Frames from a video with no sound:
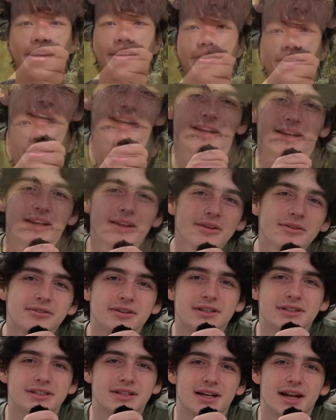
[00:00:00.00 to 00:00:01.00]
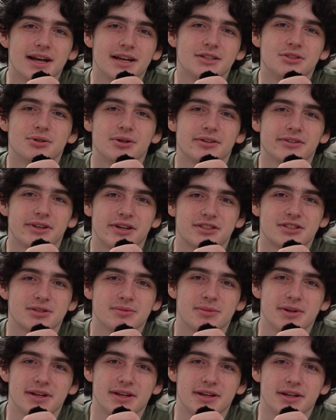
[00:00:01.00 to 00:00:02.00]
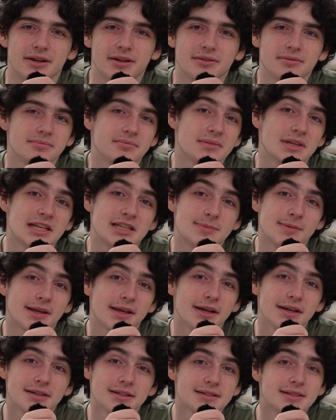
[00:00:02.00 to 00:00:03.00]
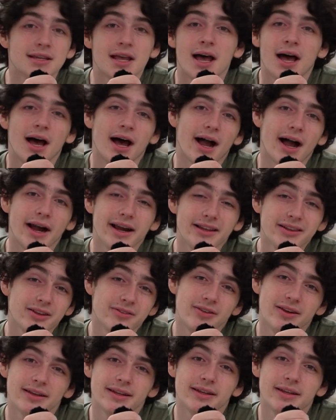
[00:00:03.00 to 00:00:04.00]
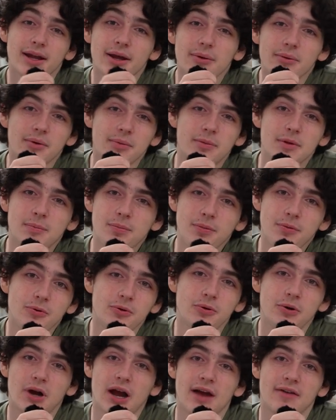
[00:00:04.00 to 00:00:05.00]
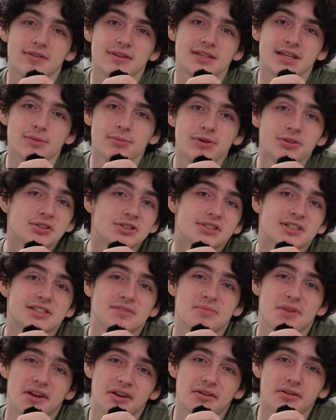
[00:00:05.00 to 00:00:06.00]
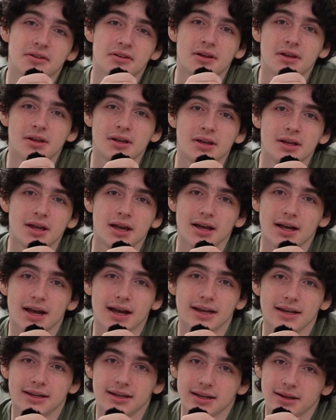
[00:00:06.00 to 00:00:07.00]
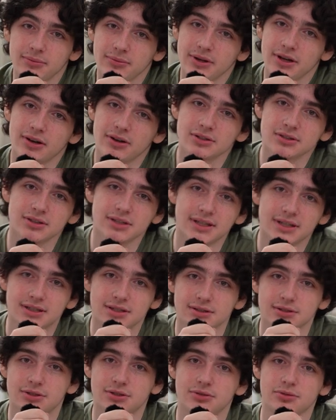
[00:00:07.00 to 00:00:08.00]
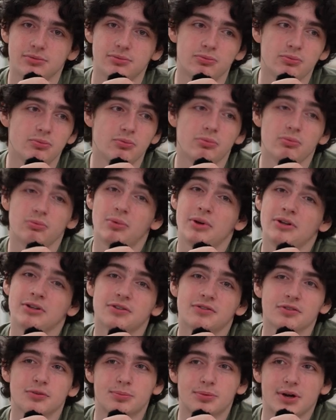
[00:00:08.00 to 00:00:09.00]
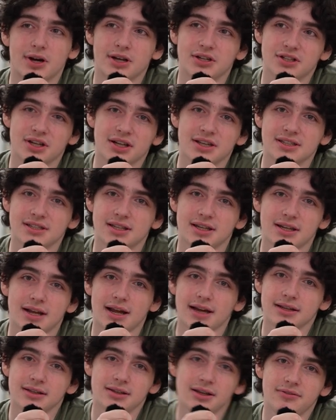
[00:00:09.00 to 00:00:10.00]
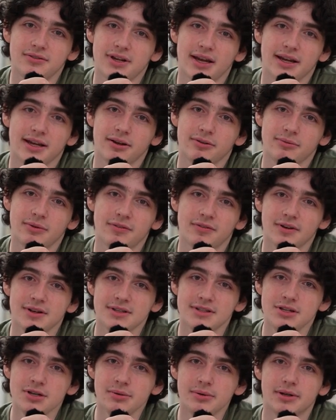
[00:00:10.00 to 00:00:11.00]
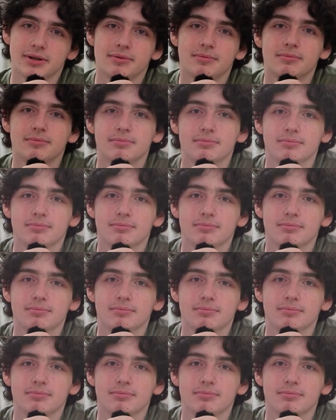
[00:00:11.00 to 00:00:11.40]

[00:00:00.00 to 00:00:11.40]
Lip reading: And another reason I joined Lancer Media is because I love hanging out with people who have the same interests as me. And we also get to do wonderful projects that I love to hang out with my friends doing.